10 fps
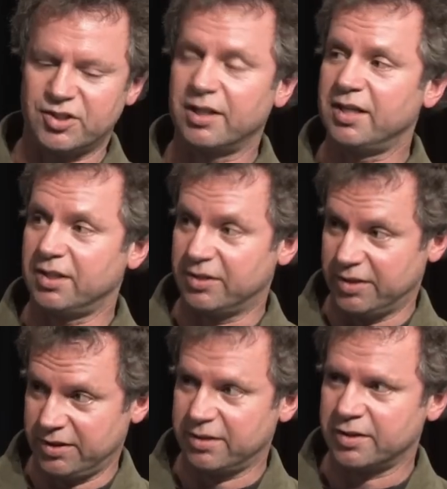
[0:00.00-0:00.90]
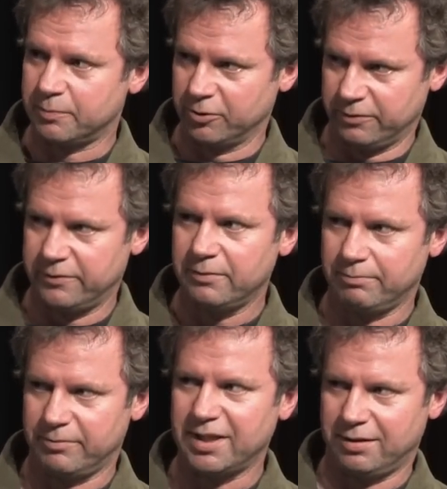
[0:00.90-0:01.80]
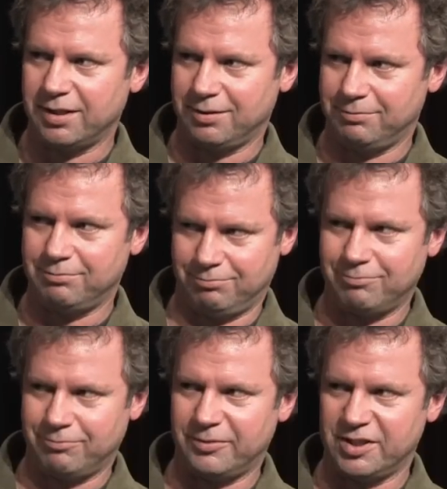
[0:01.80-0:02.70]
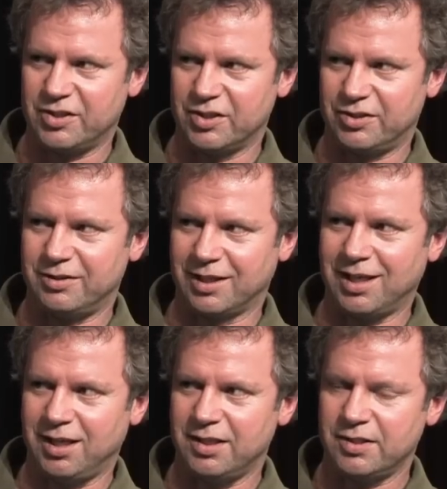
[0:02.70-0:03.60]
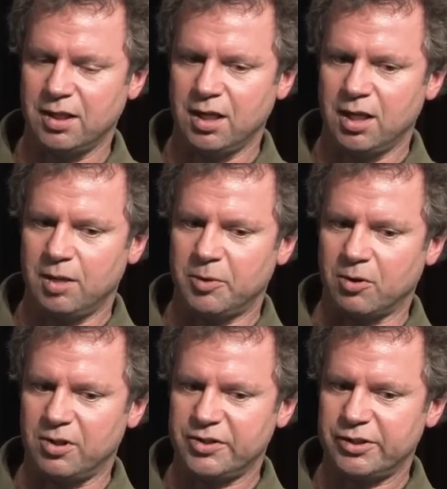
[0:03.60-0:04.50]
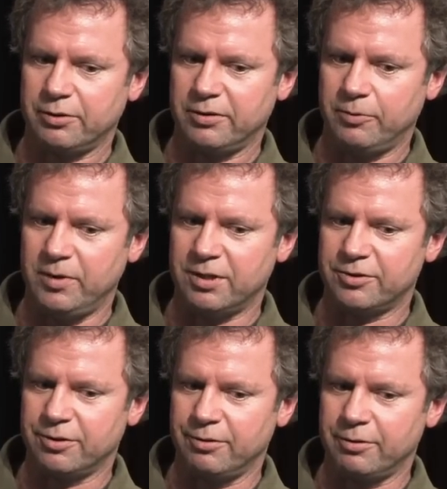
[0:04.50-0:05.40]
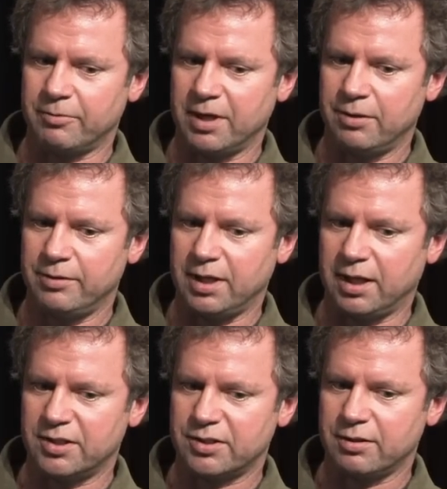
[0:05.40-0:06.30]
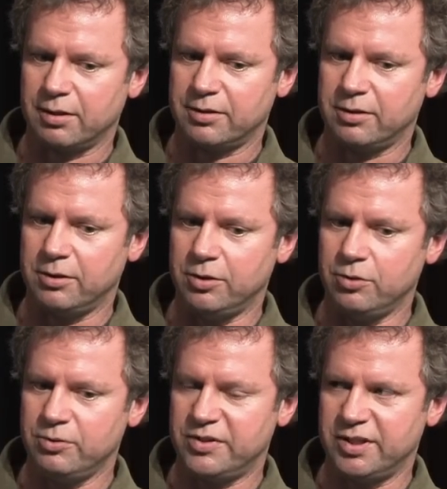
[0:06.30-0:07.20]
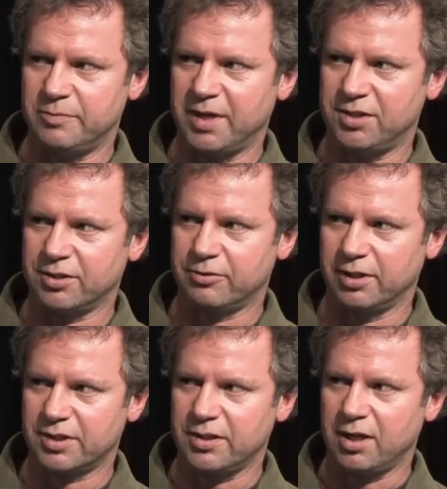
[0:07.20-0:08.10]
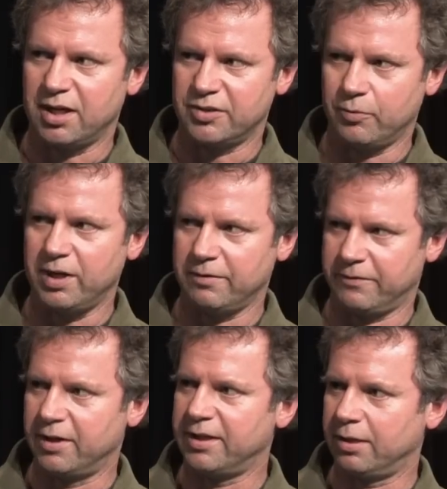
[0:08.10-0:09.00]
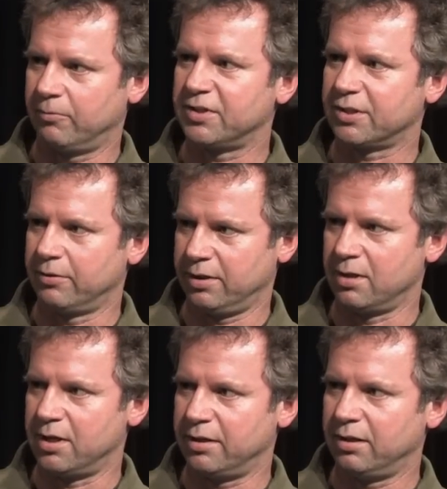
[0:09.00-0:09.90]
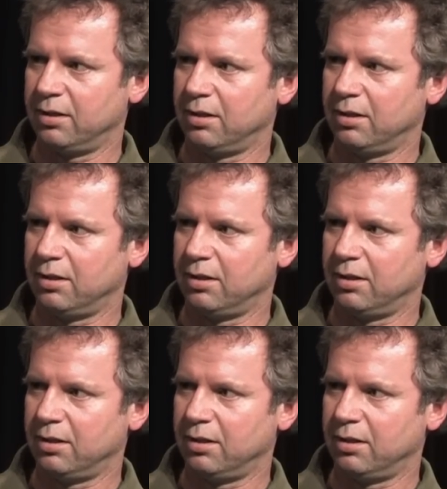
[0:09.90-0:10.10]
just a nice existence proof that this is the case, but also that we can turn it around and start to use these magic tricks as a way to find out what's going on.